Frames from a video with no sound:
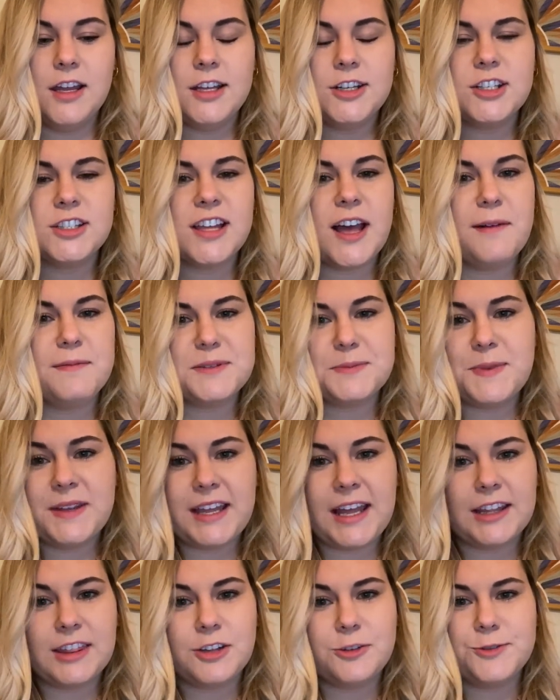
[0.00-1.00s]
just helped me
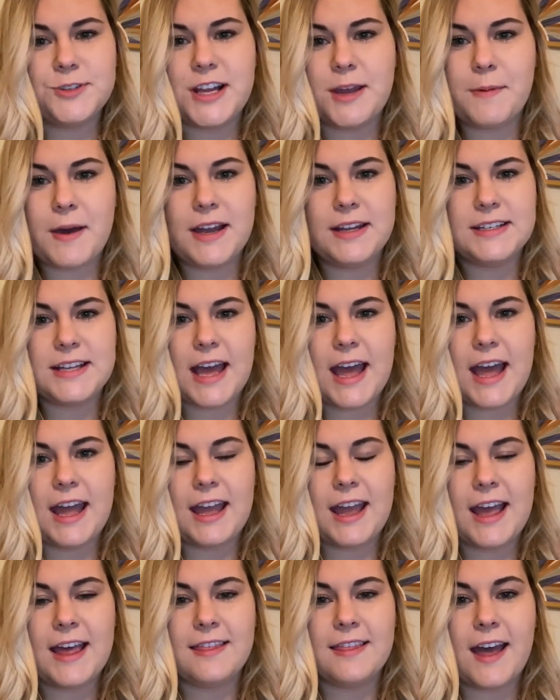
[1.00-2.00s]
get through day by
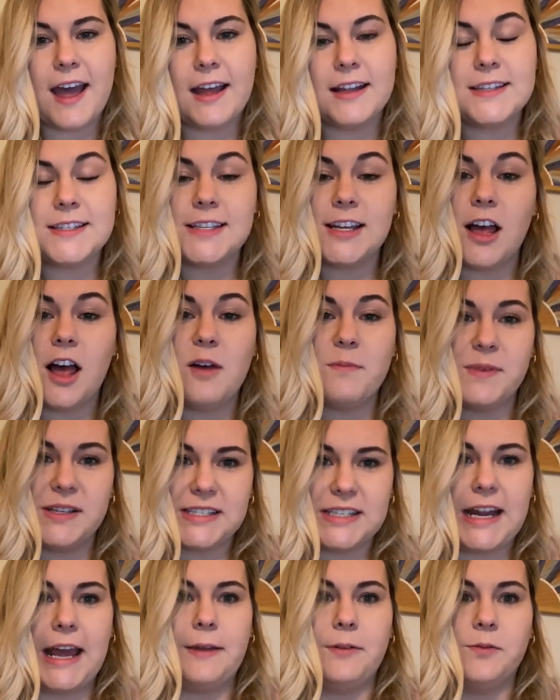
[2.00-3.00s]
day, and that still help me
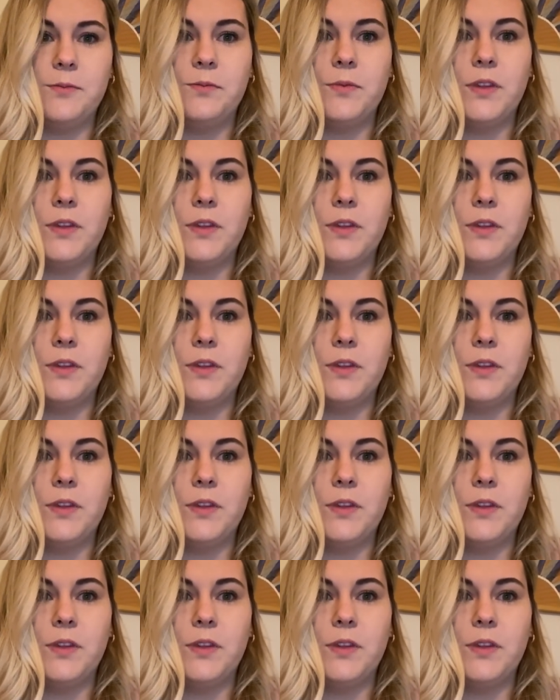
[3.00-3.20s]
today.